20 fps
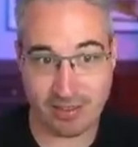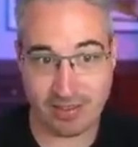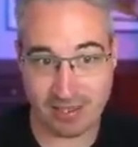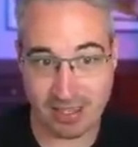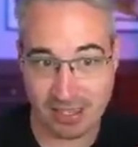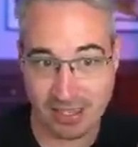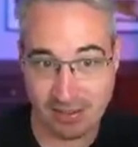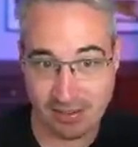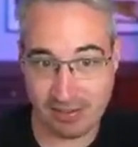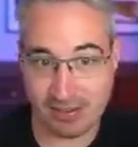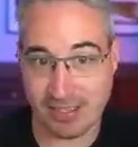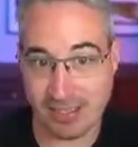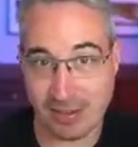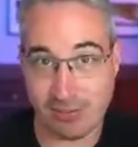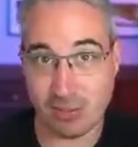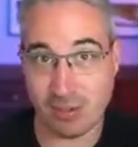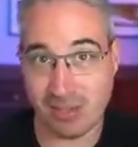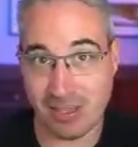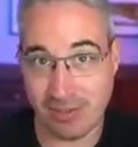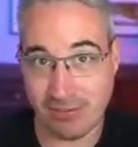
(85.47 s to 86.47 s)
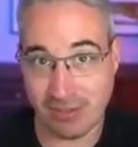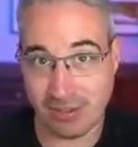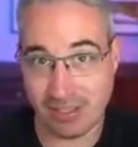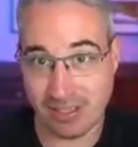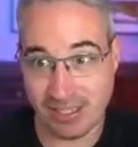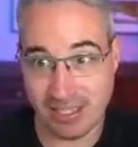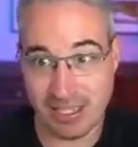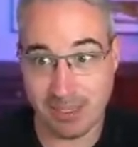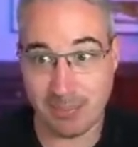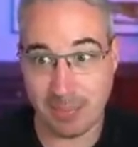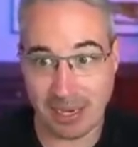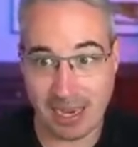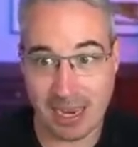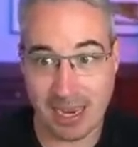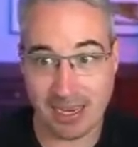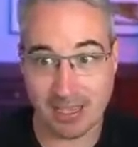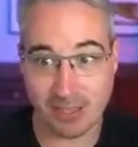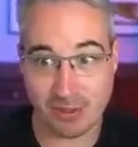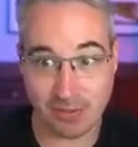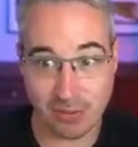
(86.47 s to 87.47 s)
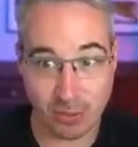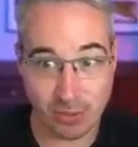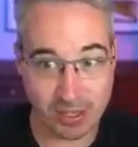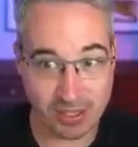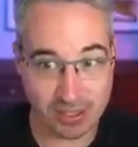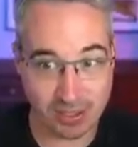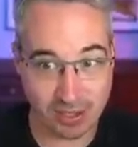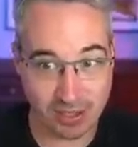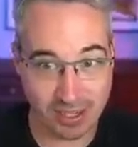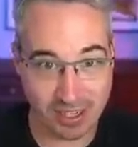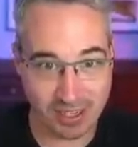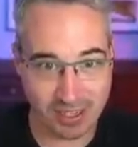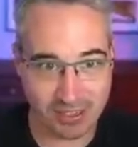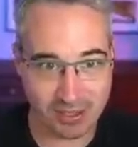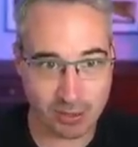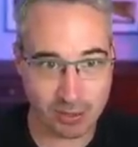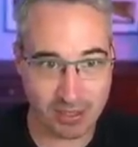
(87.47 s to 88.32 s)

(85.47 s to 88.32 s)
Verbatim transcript: it's like several levels deep, has focus on it,